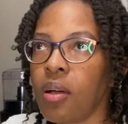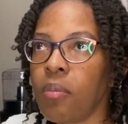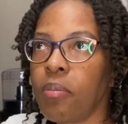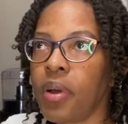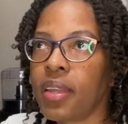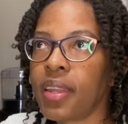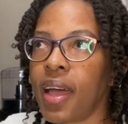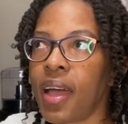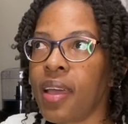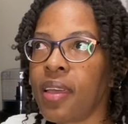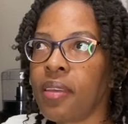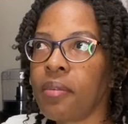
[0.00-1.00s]
But
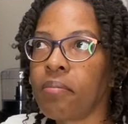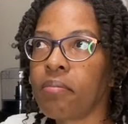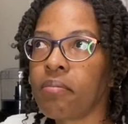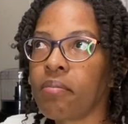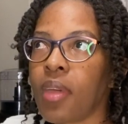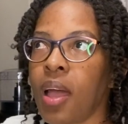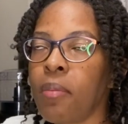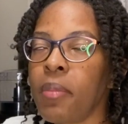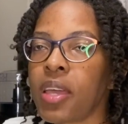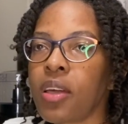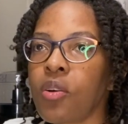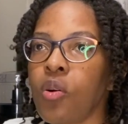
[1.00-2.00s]
I
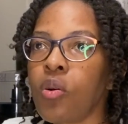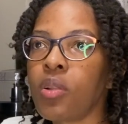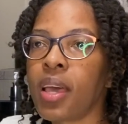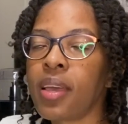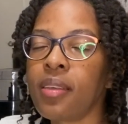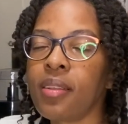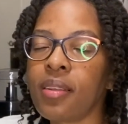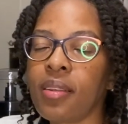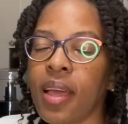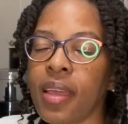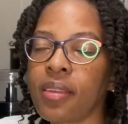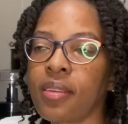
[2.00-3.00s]
make a goal
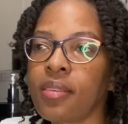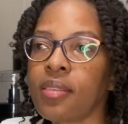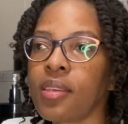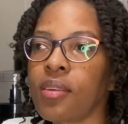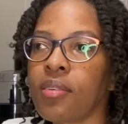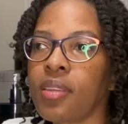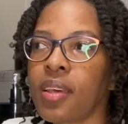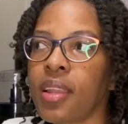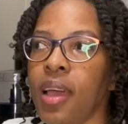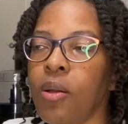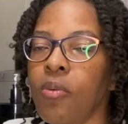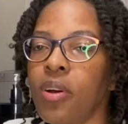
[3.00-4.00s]
like this year that
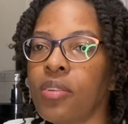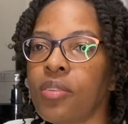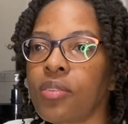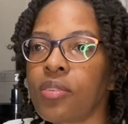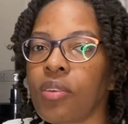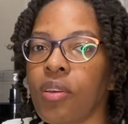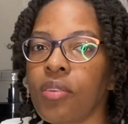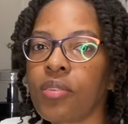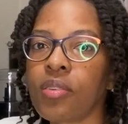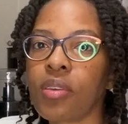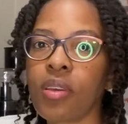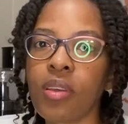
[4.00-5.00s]
I want to
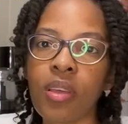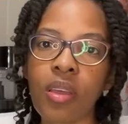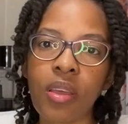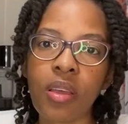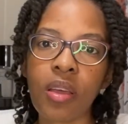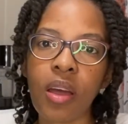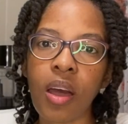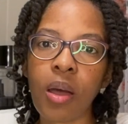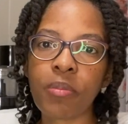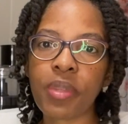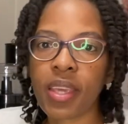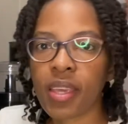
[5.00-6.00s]
start
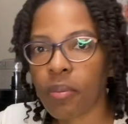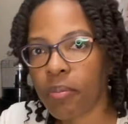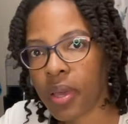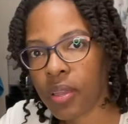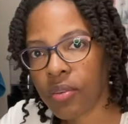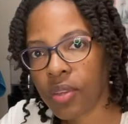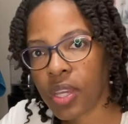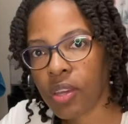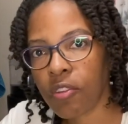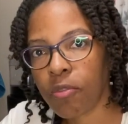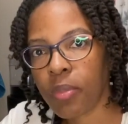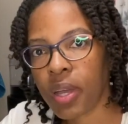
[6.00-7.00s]
taking better
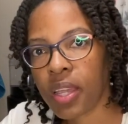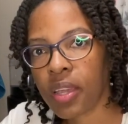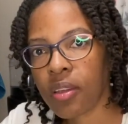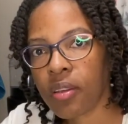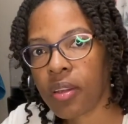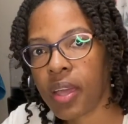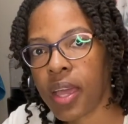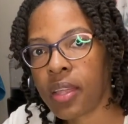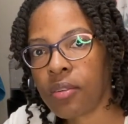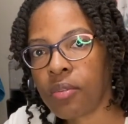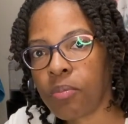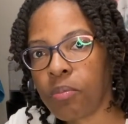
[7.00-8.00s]
care of my hair,
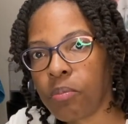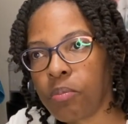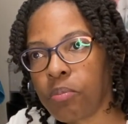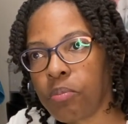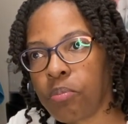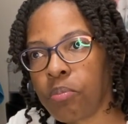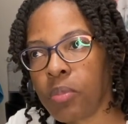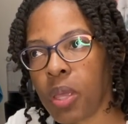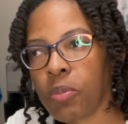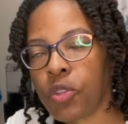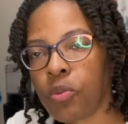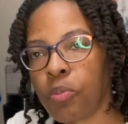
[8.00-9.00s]
and
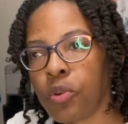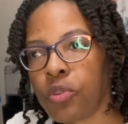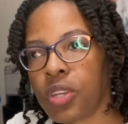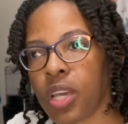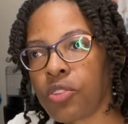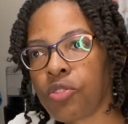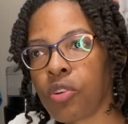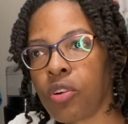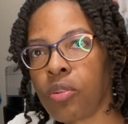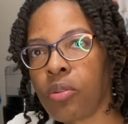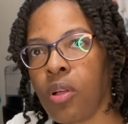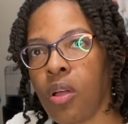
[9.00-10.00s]
maybe to put
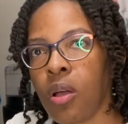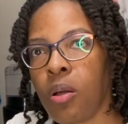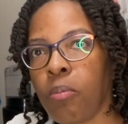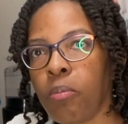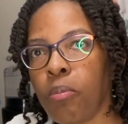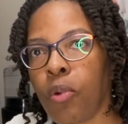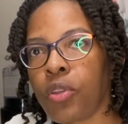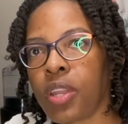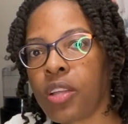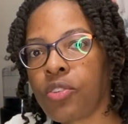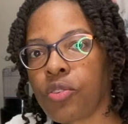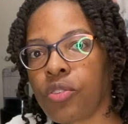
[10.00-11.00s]
more
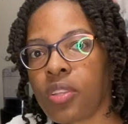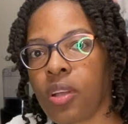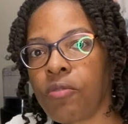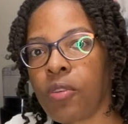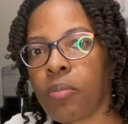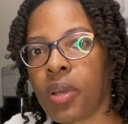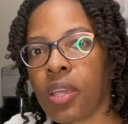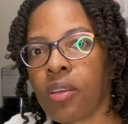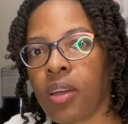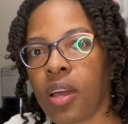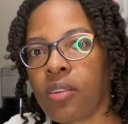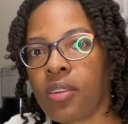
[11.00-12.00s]
natural stuff in my
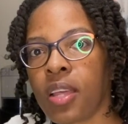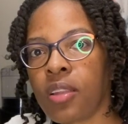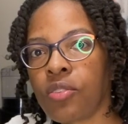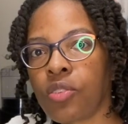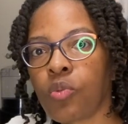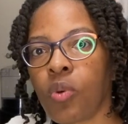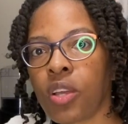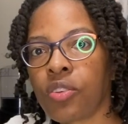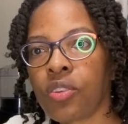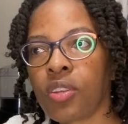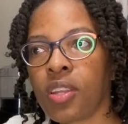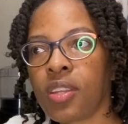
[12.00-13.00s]
hair other than just
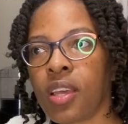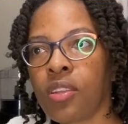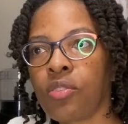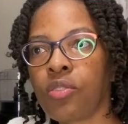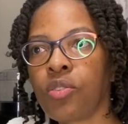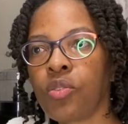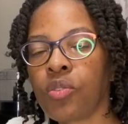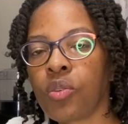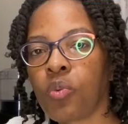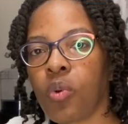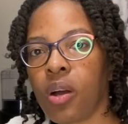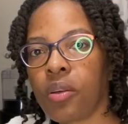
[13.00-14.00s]
washing it and just
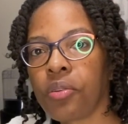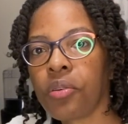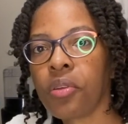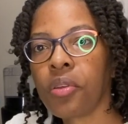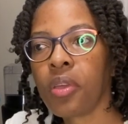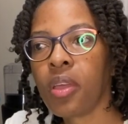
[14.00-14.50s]
using water.